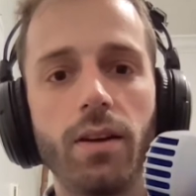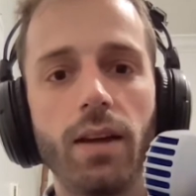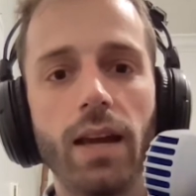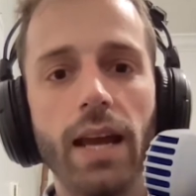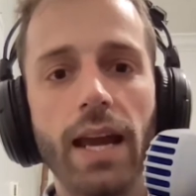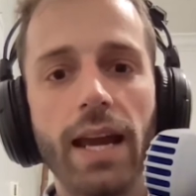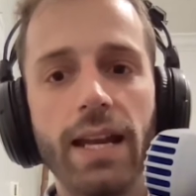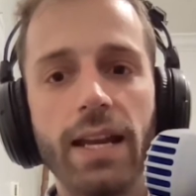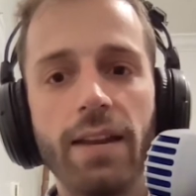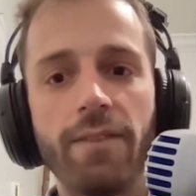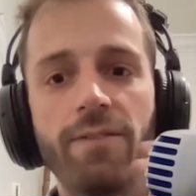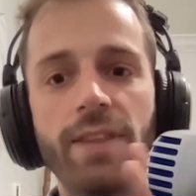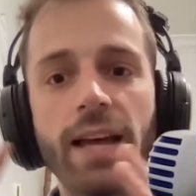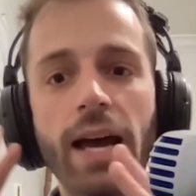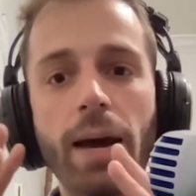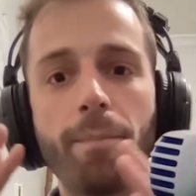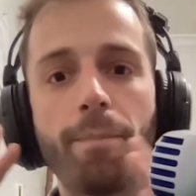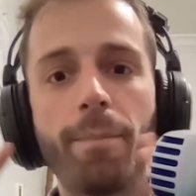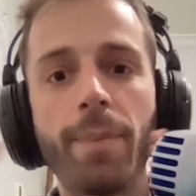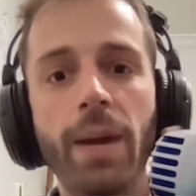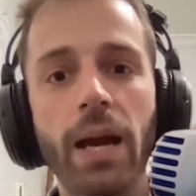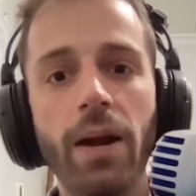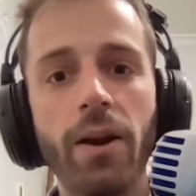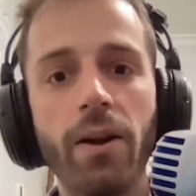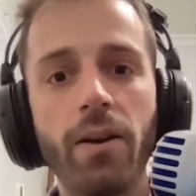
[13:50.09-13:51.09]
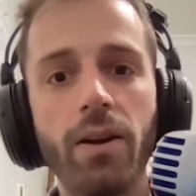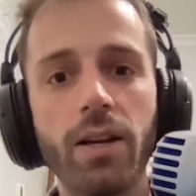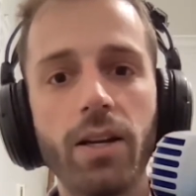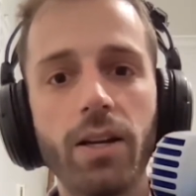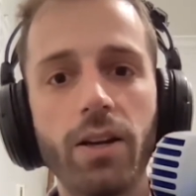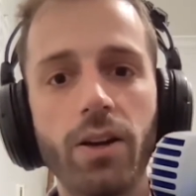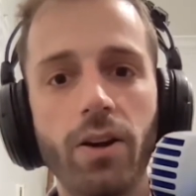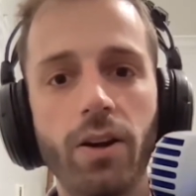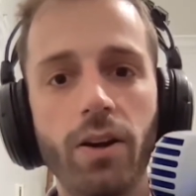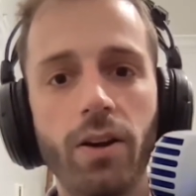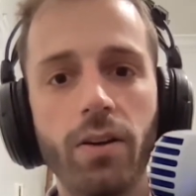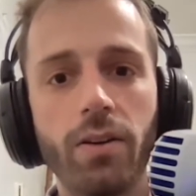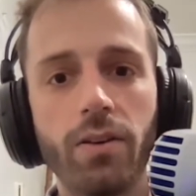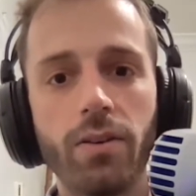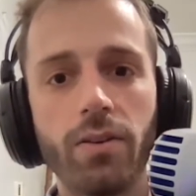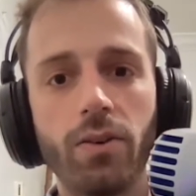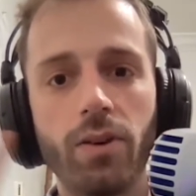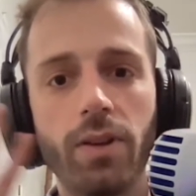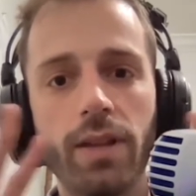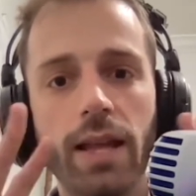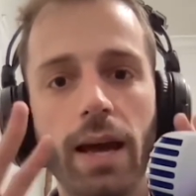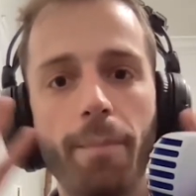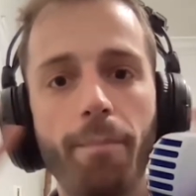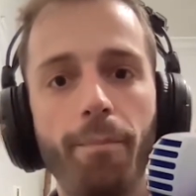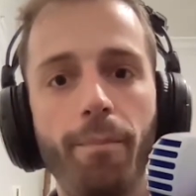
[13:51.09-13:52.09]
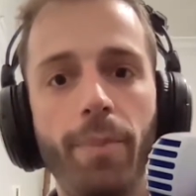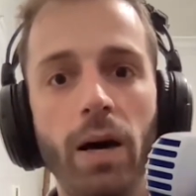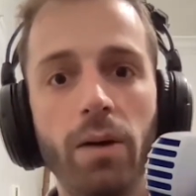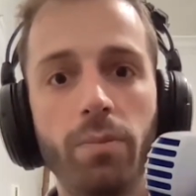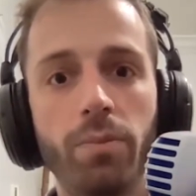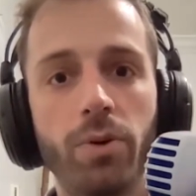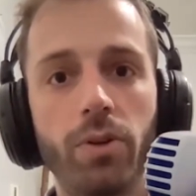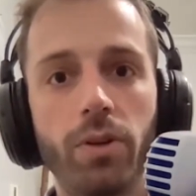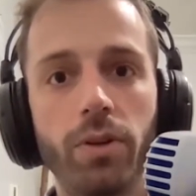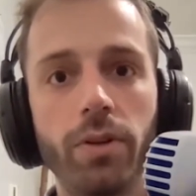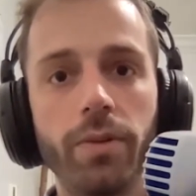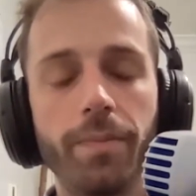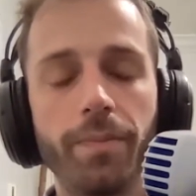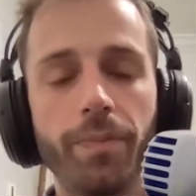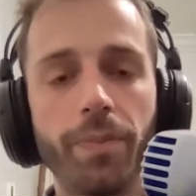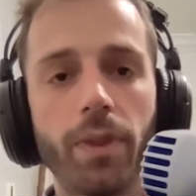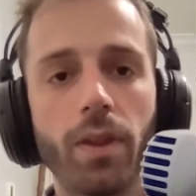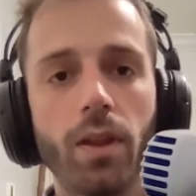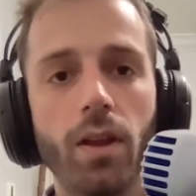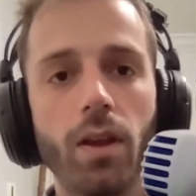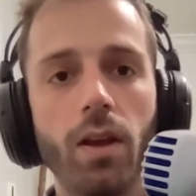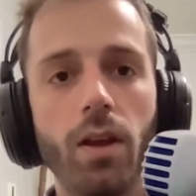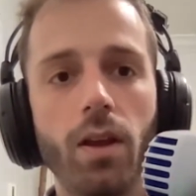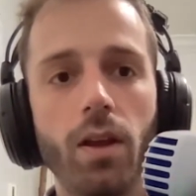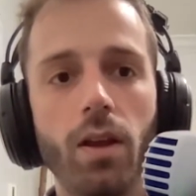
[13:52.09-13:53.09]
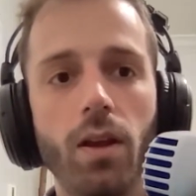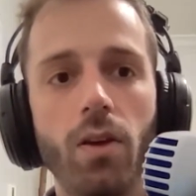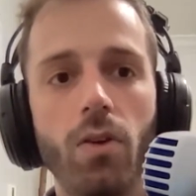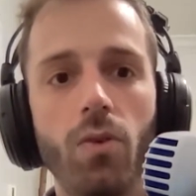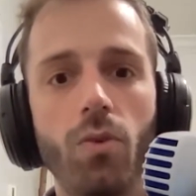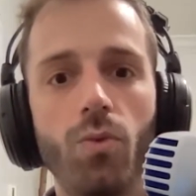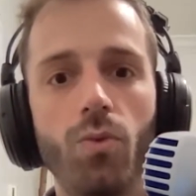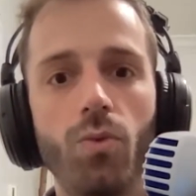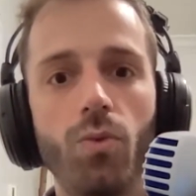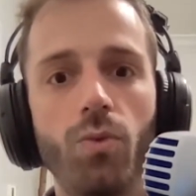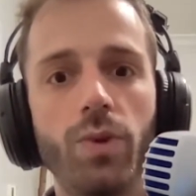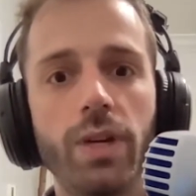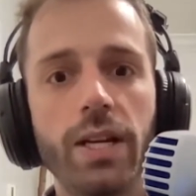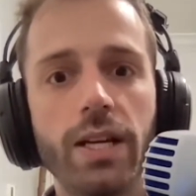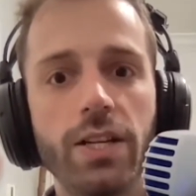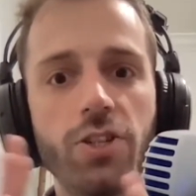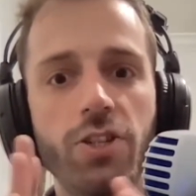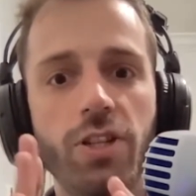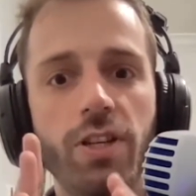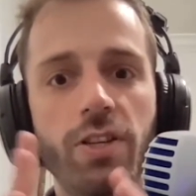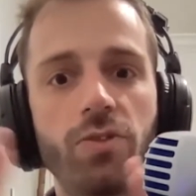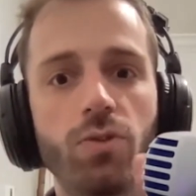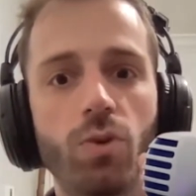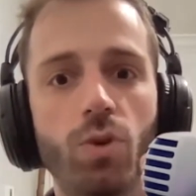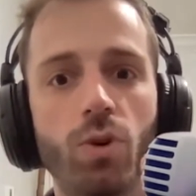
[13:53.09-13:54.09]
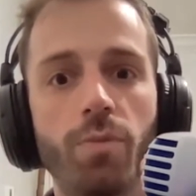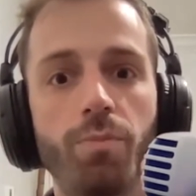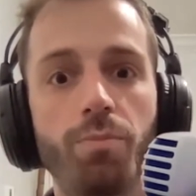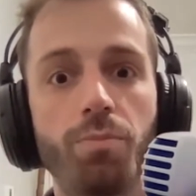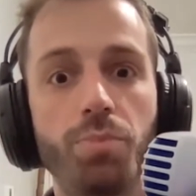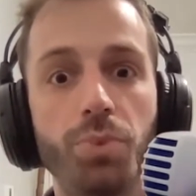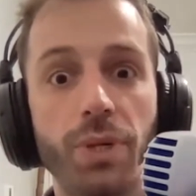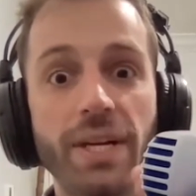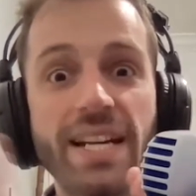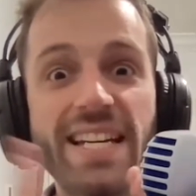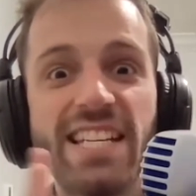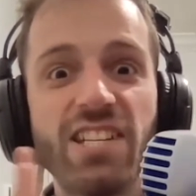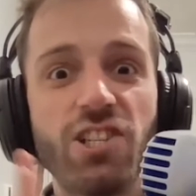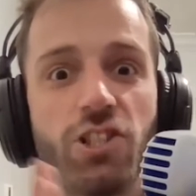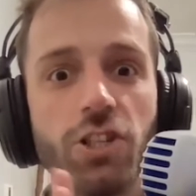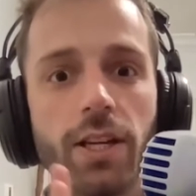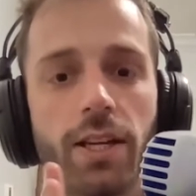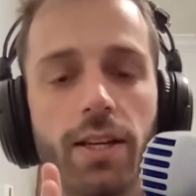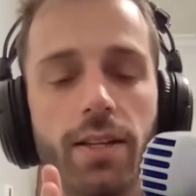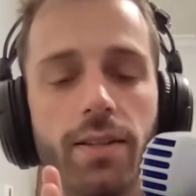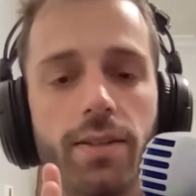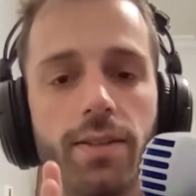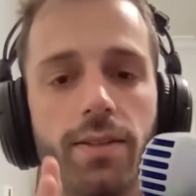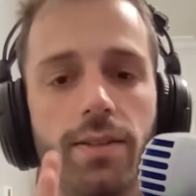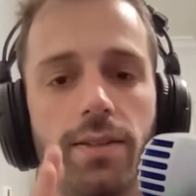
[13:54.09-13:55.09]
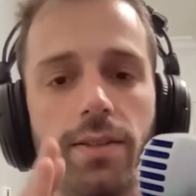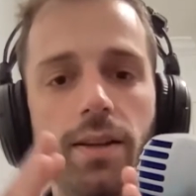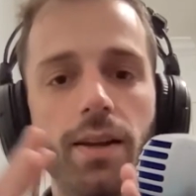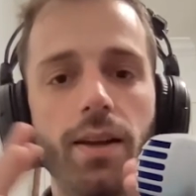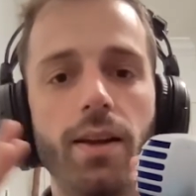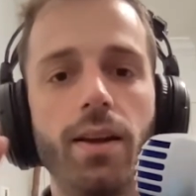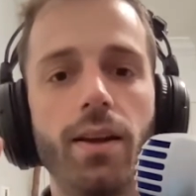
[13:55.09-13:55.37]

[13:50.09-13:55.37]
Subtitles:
And if that barrier or that bubble reaches or breaches